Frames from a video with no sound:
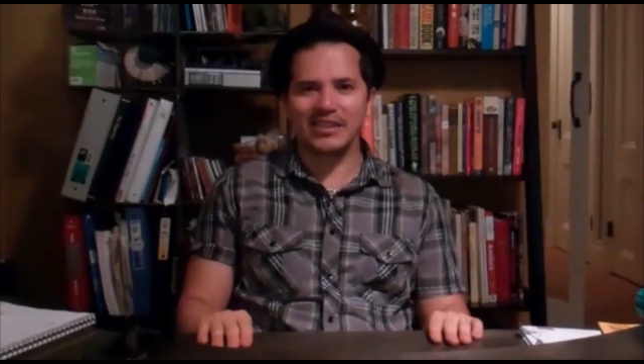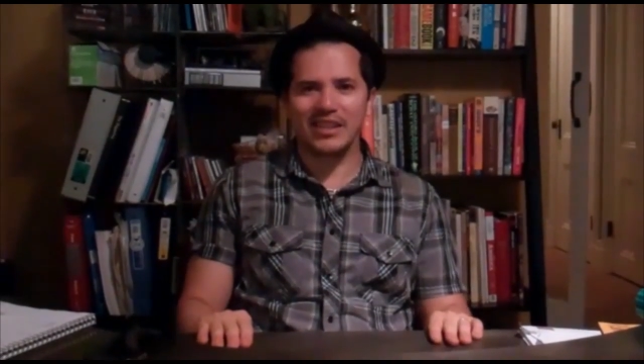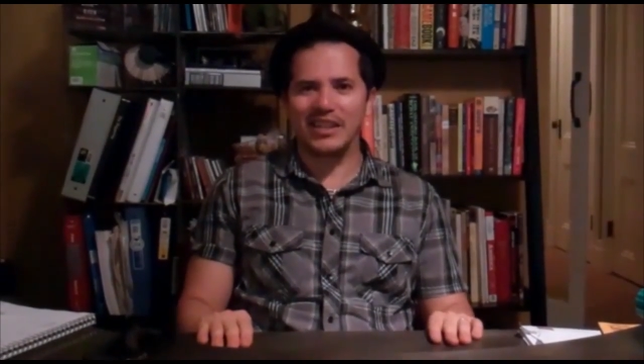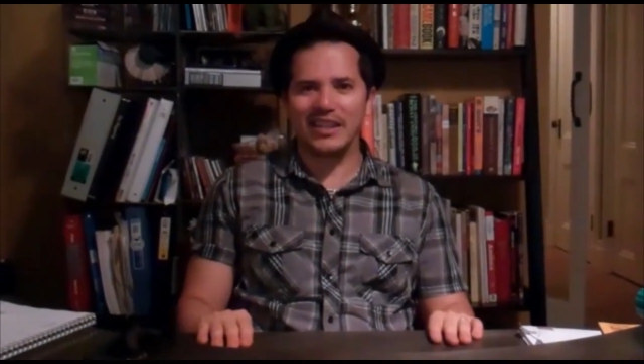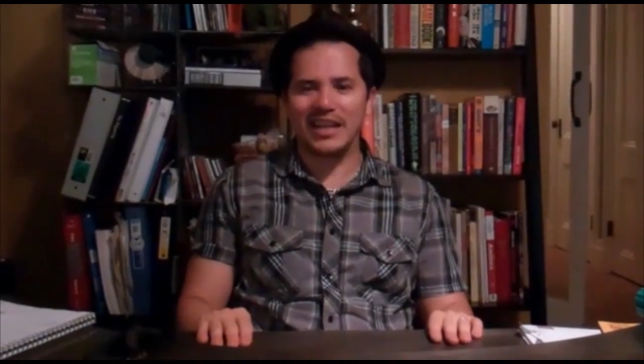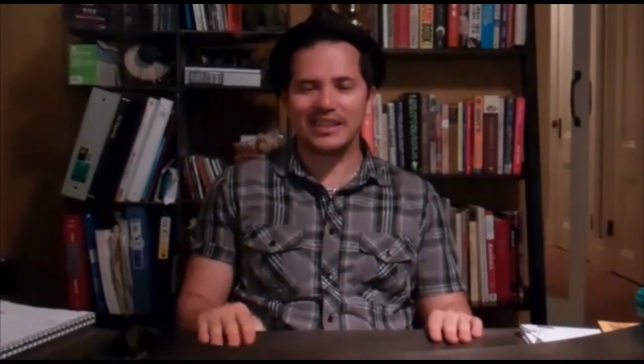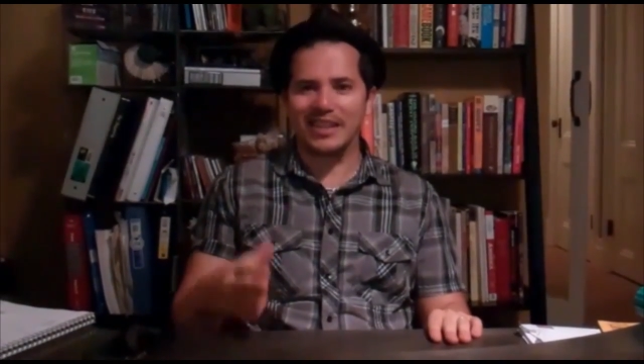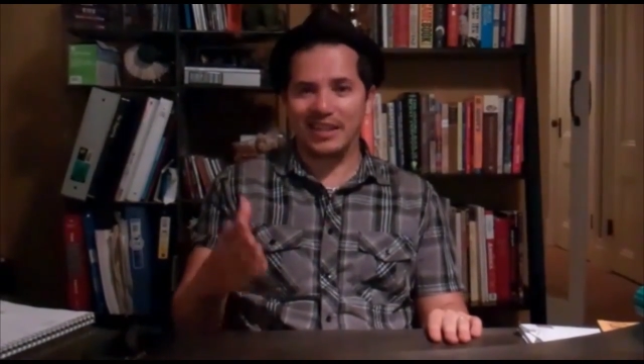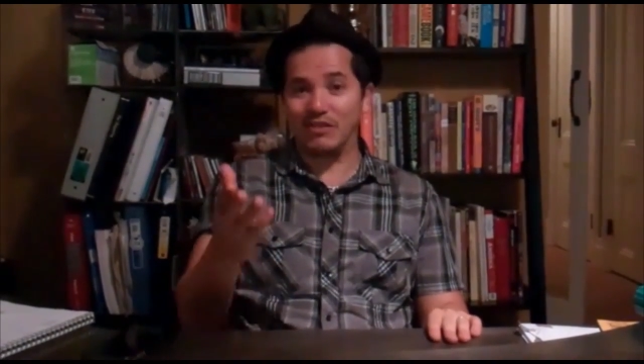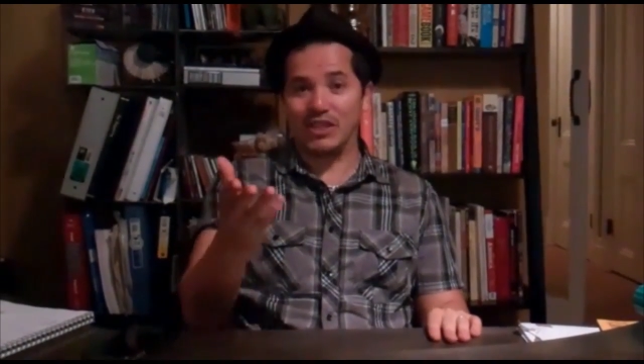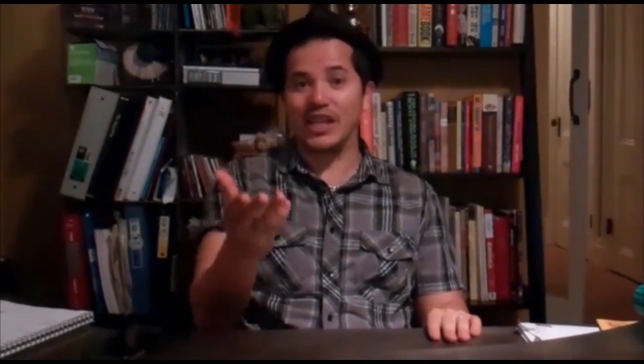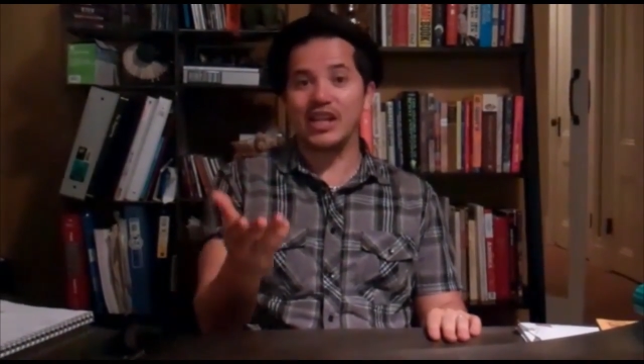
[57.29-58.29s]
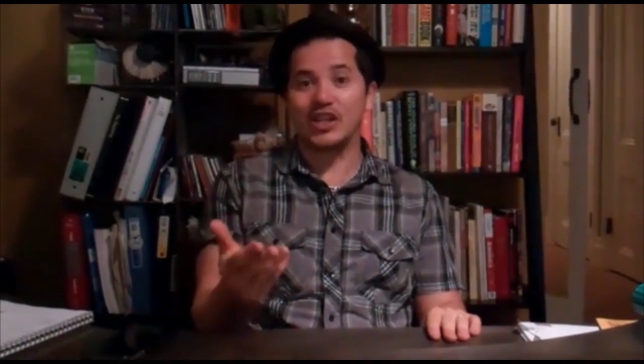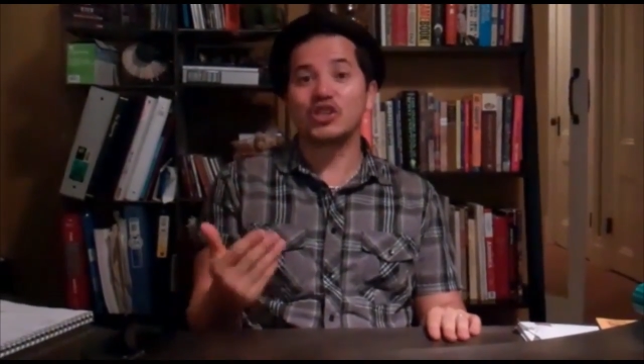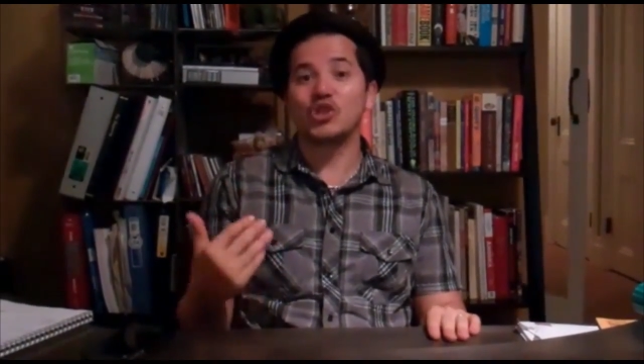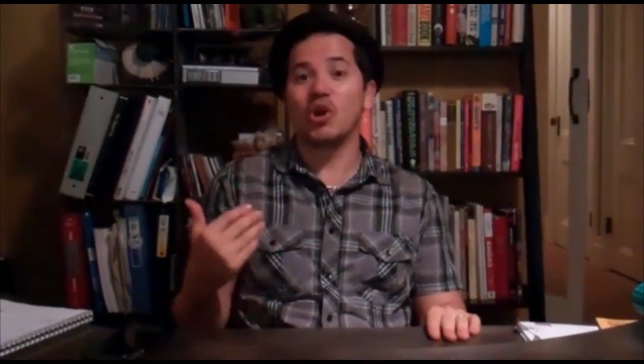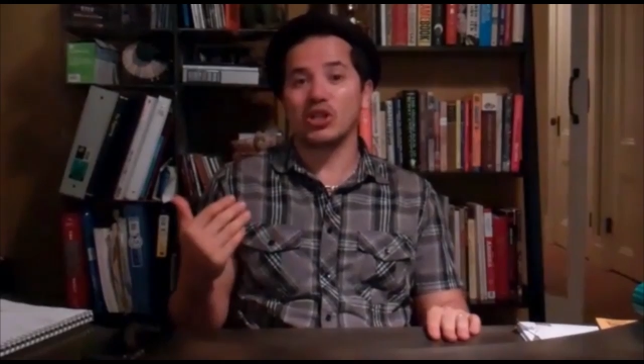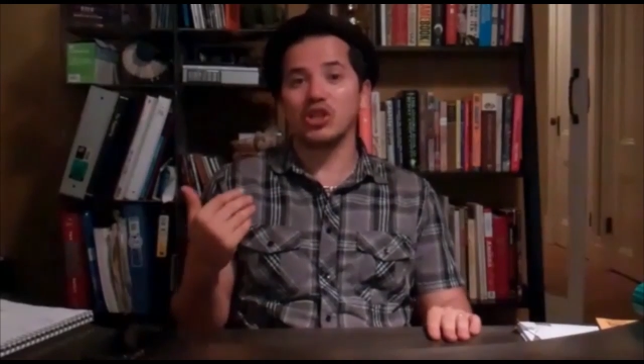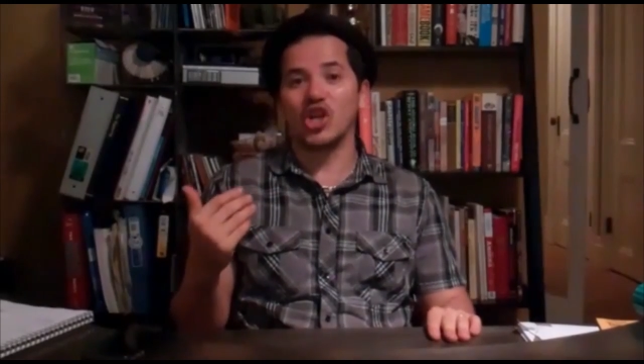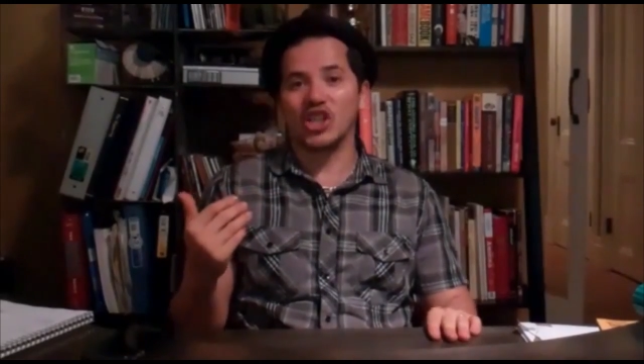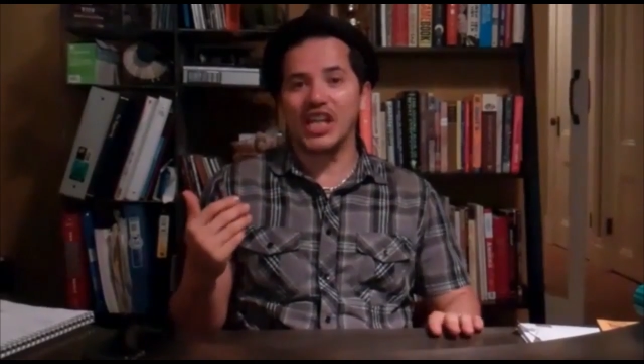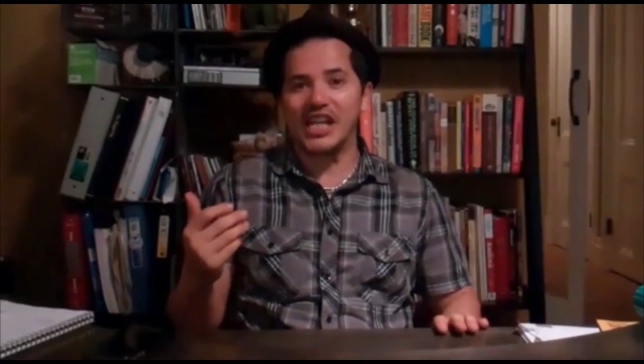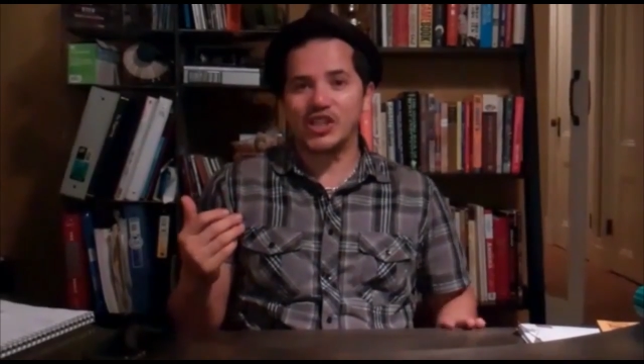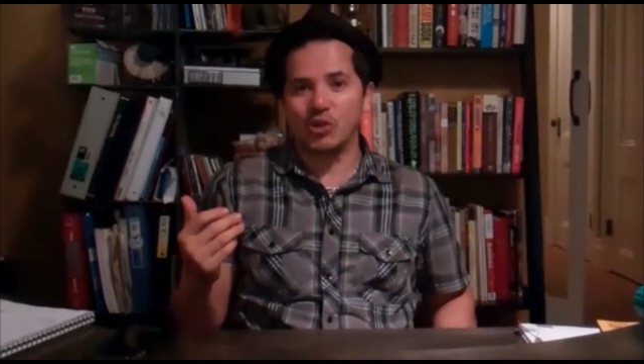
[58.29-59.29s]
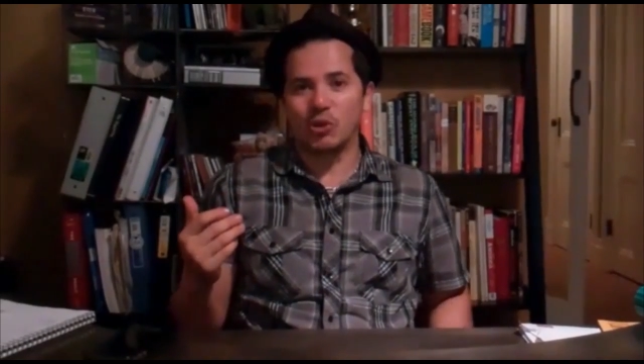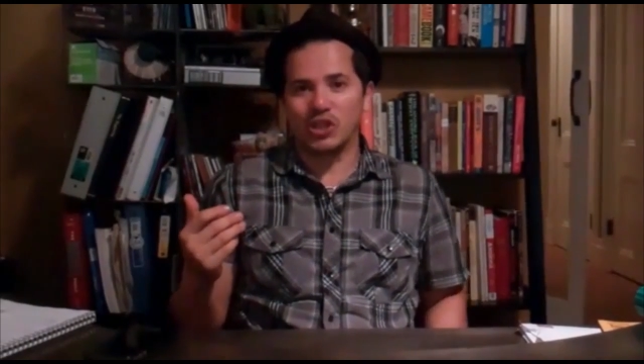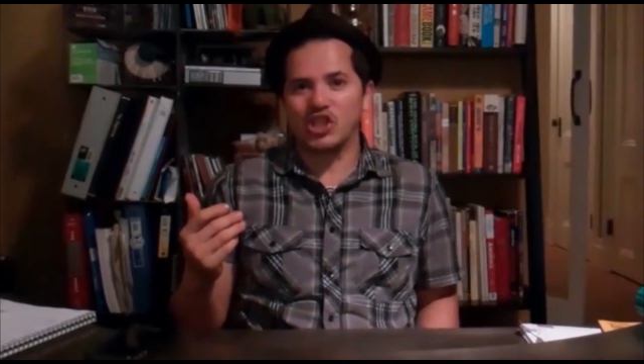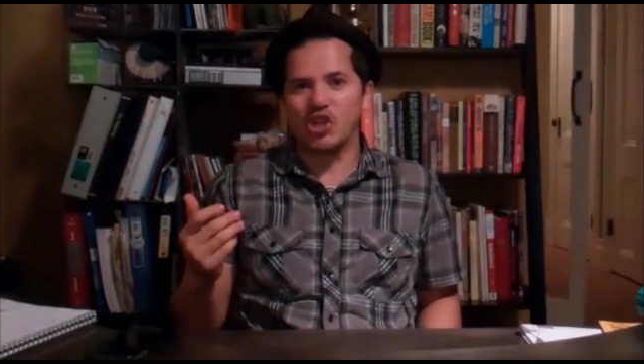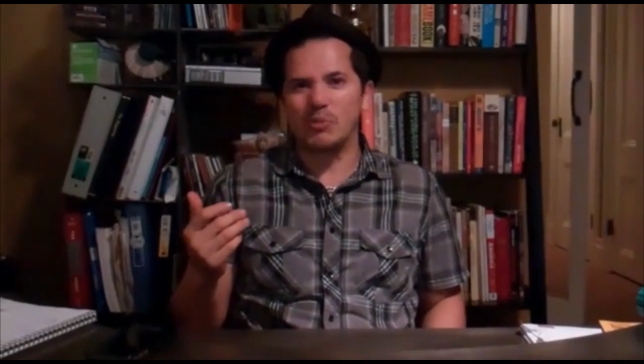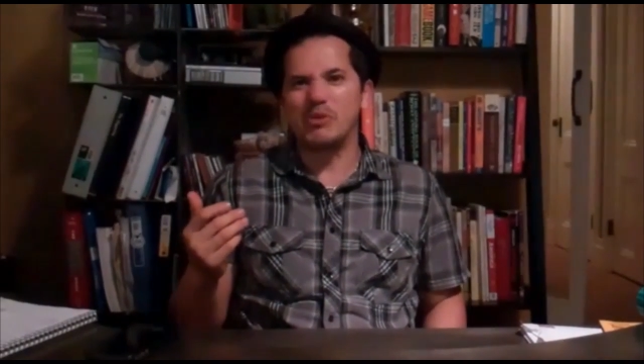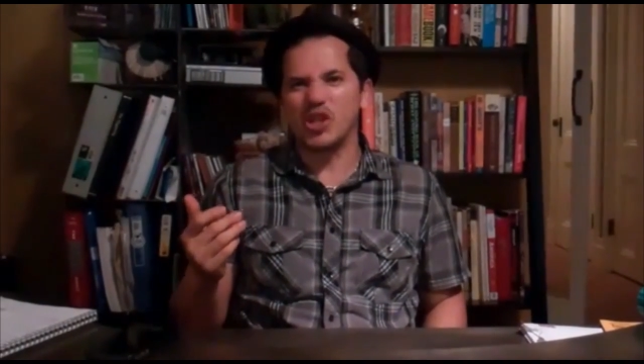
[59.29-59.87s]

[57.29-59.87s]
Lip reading: He talked like this all the time.